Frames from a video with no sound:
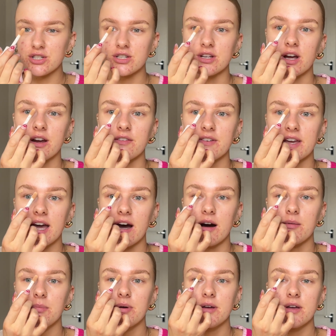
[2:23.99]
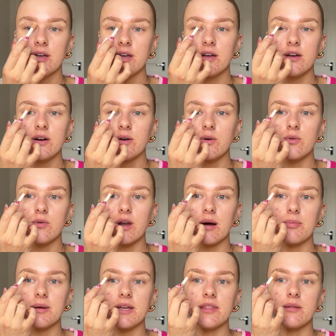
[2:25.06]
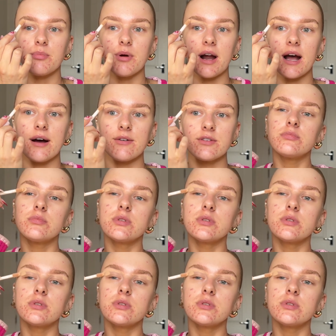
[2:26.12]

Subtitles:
to kind of get all up in the brows.